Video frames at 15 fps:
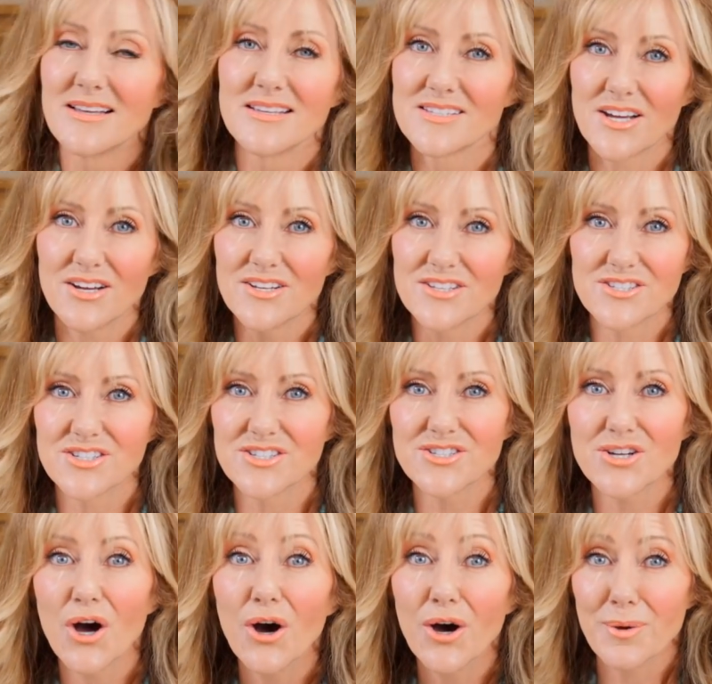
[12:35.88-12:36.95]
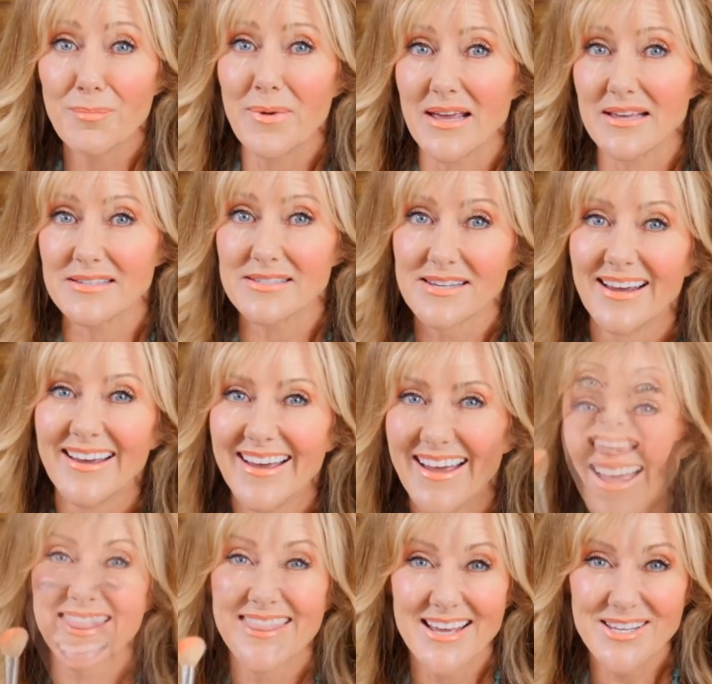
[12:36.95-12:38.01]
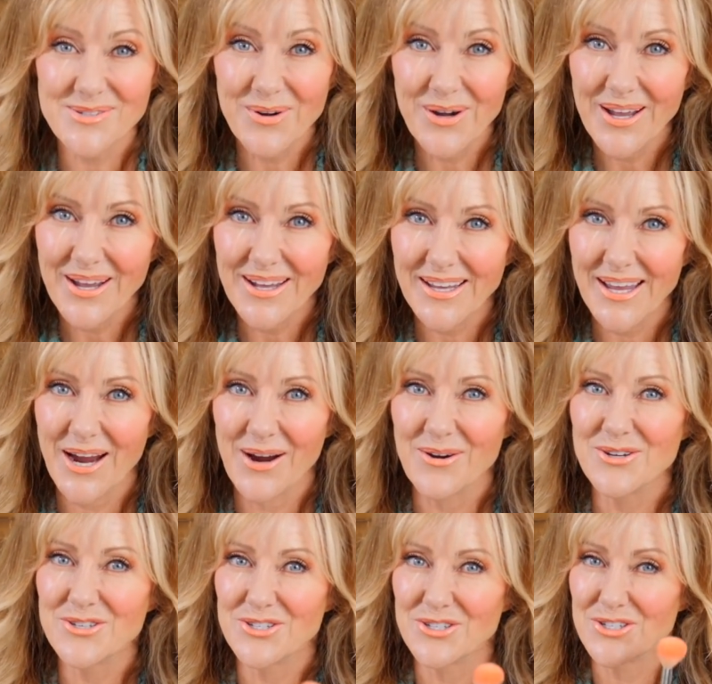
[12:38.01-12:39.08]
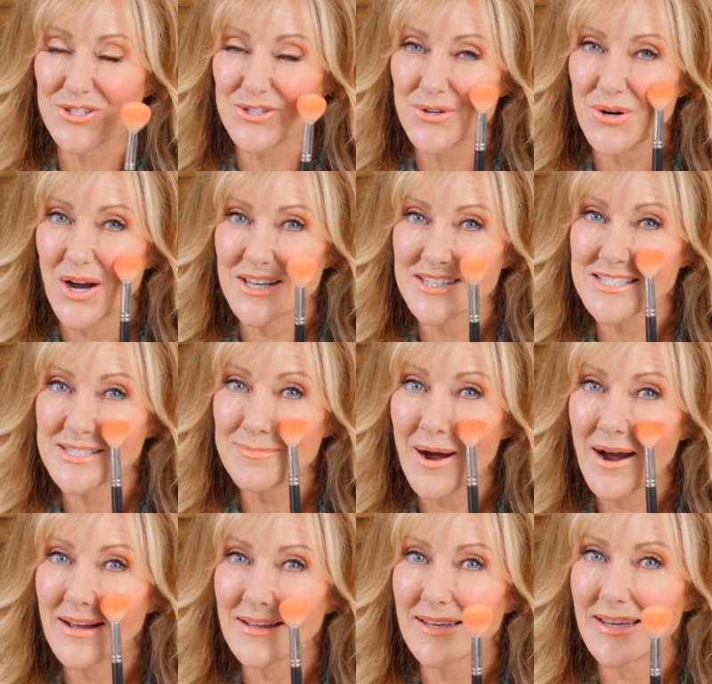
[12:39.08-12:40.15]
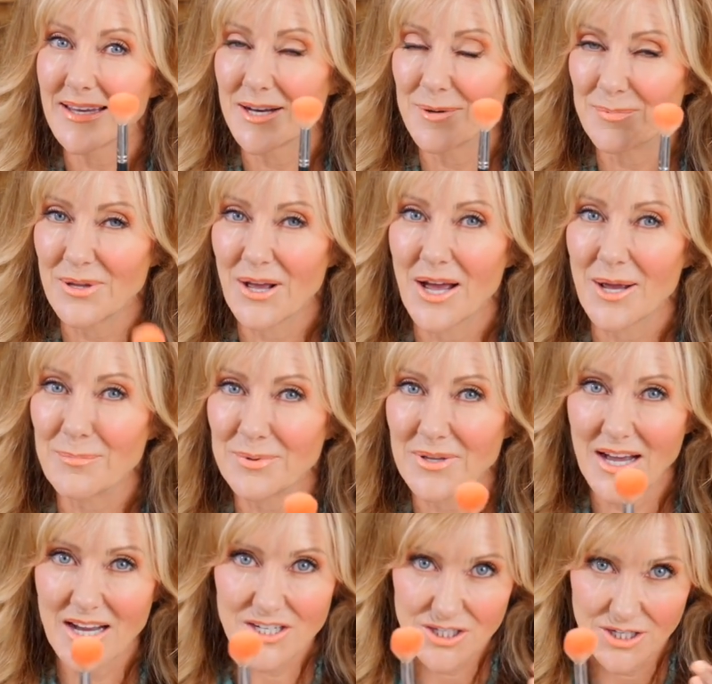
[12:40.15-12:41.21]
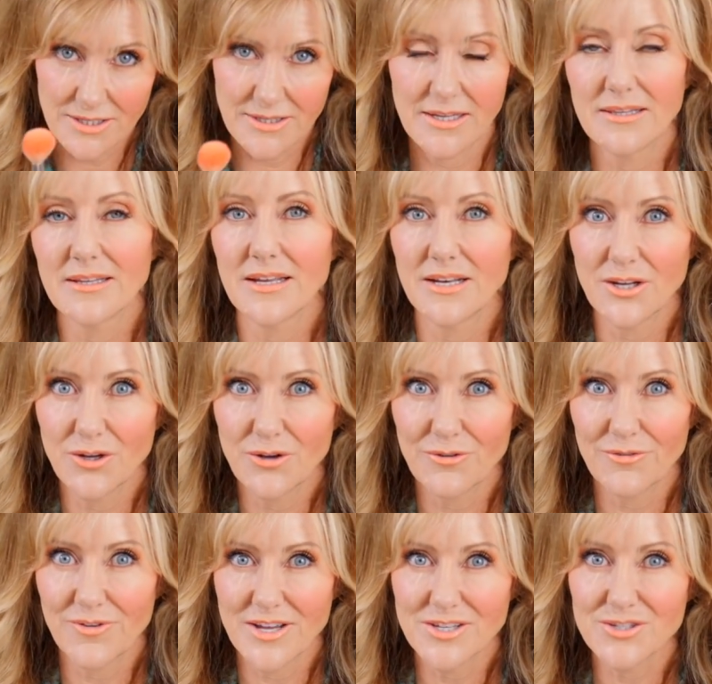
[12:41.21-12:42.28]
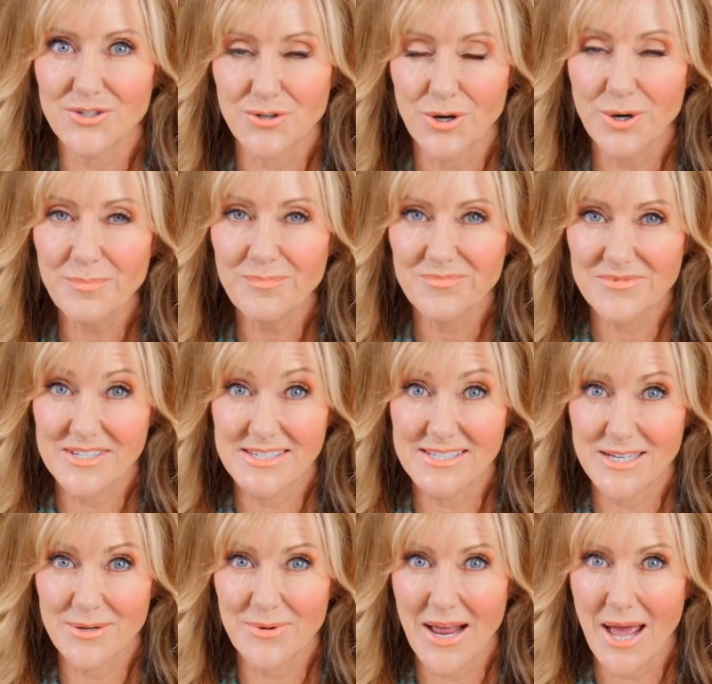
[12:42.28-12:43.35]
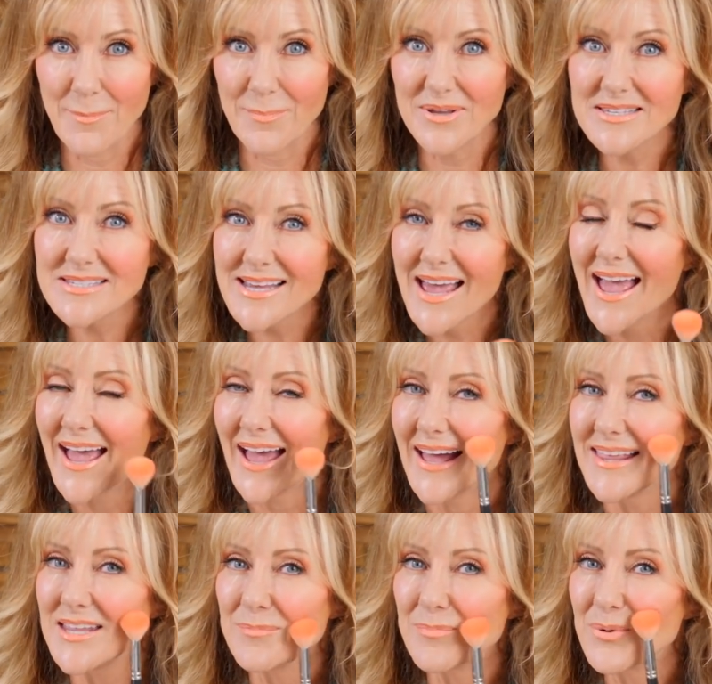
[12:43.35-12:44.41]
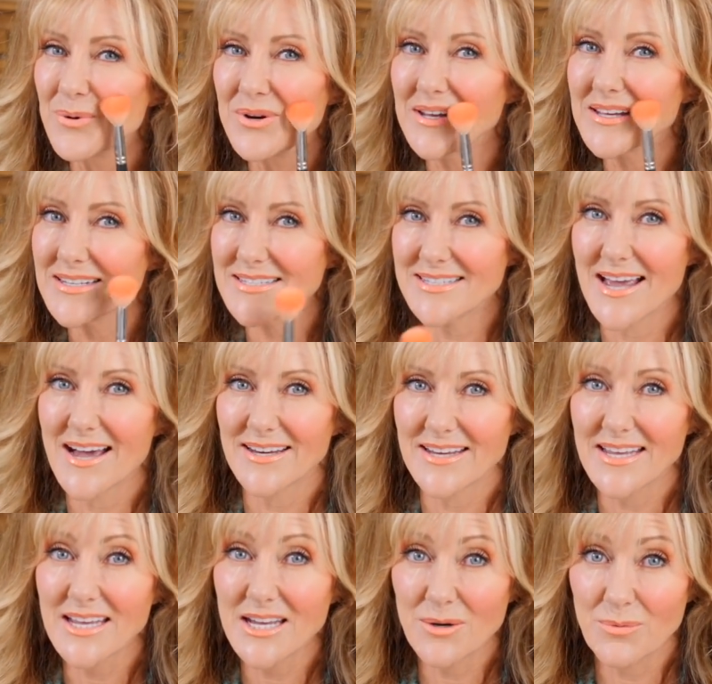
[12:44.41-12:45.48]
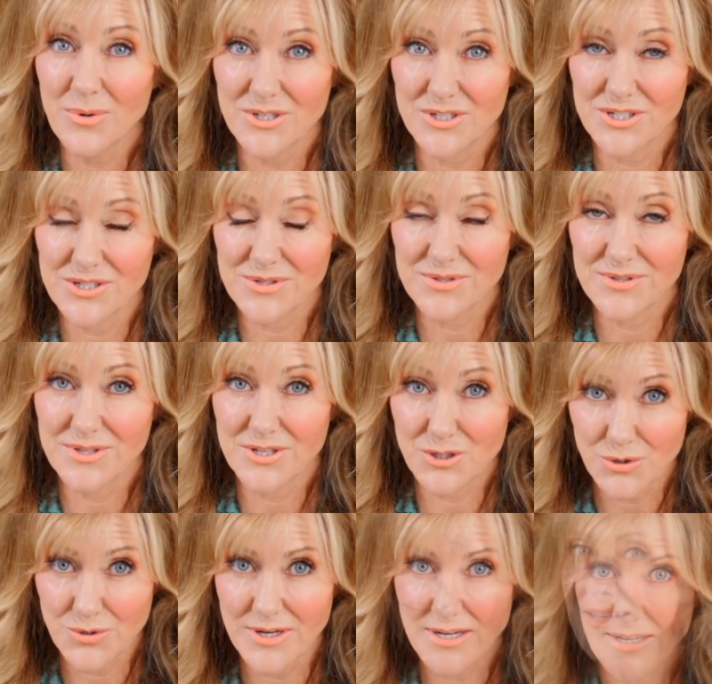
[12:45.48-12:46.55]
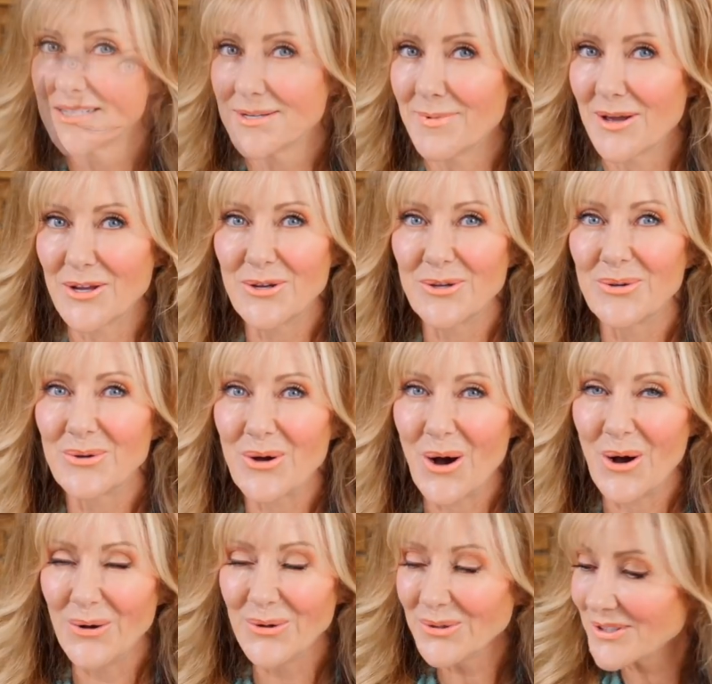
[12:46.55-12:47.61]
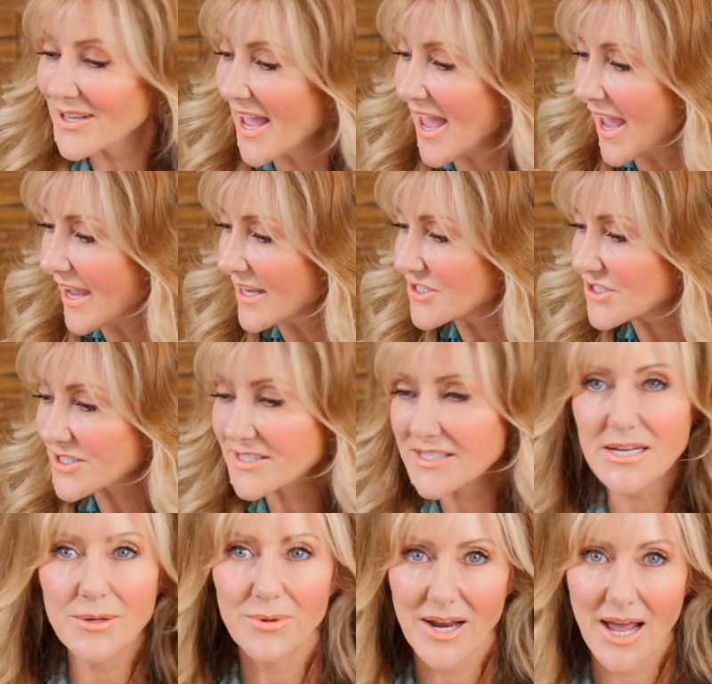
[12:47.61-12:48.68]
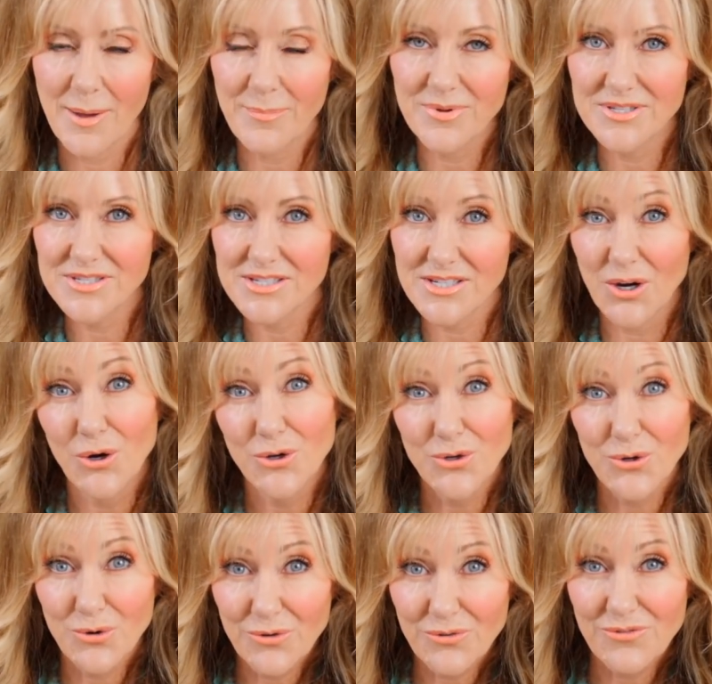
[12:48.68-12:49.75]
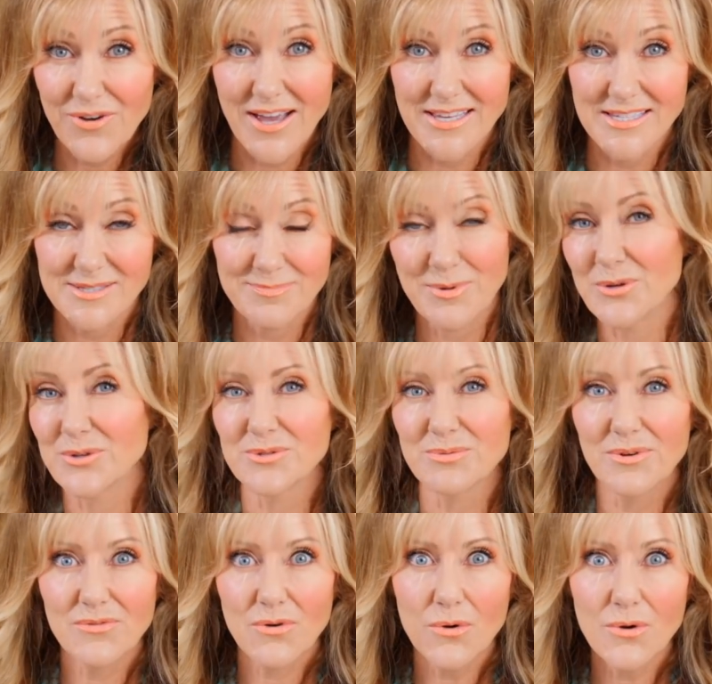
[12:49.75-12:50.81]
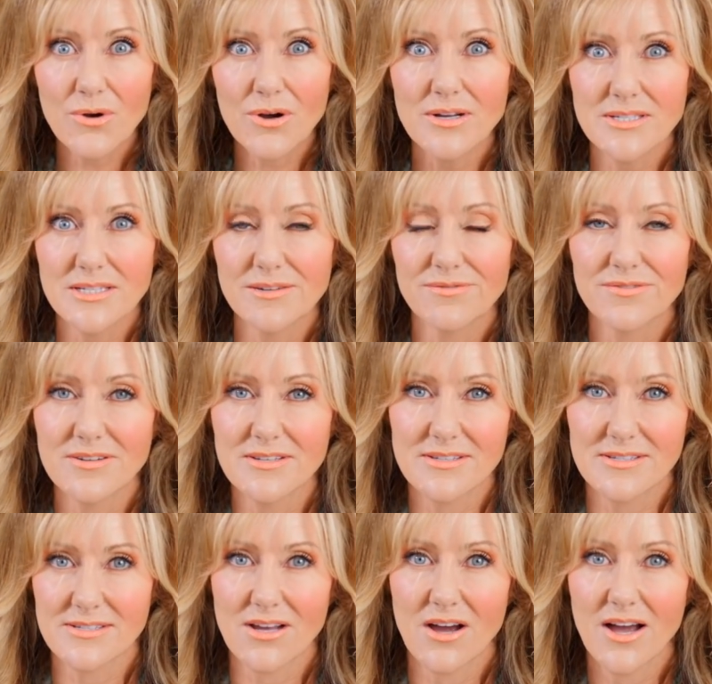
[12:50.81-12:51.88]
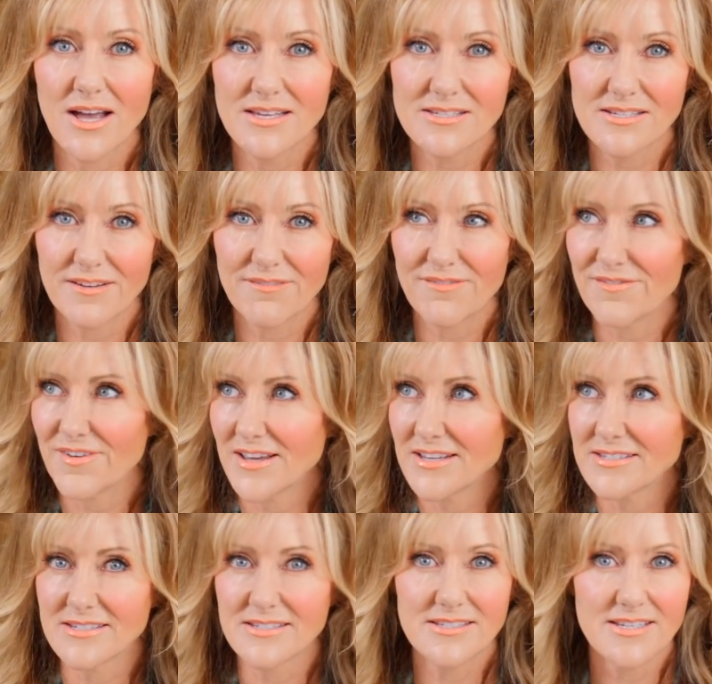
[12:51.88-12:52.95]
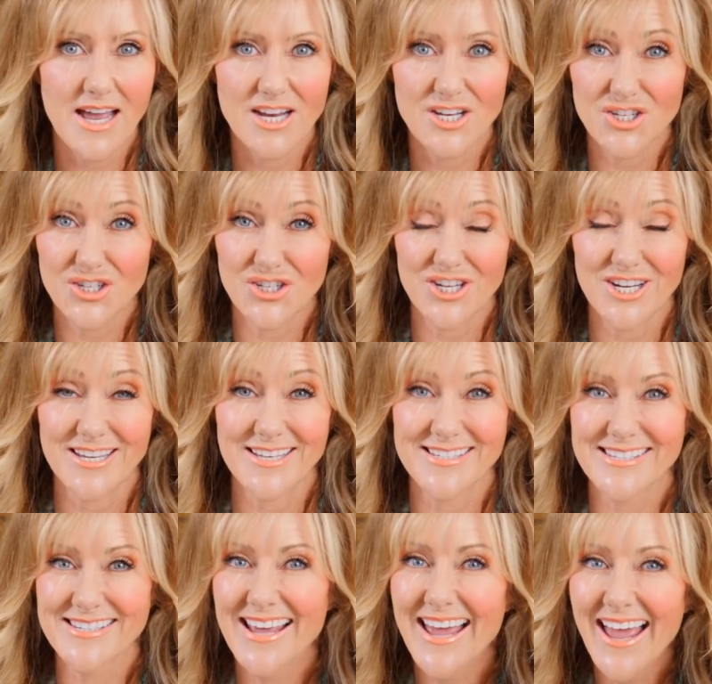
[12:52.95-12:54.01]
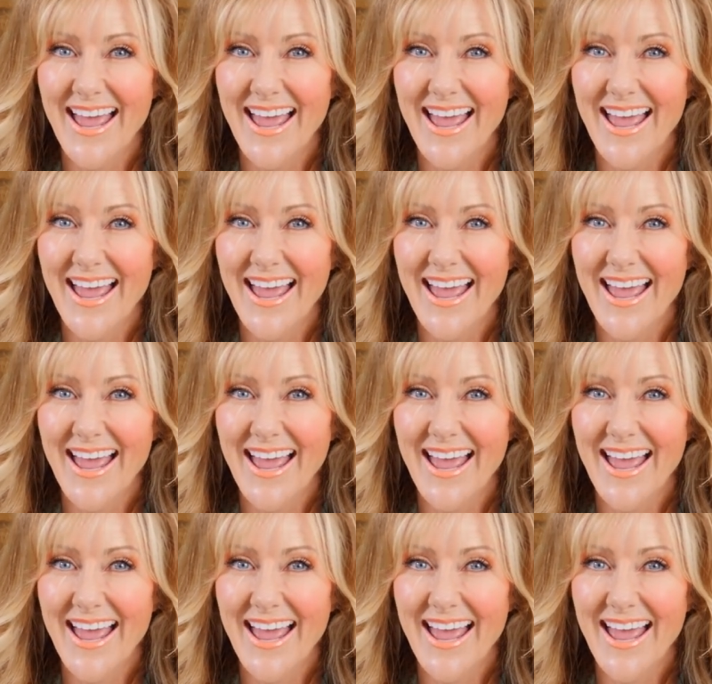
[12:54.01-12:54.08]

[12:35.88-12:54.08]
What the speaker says: So it's just a hot mess. That's why I encourage you to try smiling and applying blush and then letting your face drop to see what happens, and then putting it down here, which is the trick to make you look old, and just see what happens on your face, because we've all got different size faces and cheeks,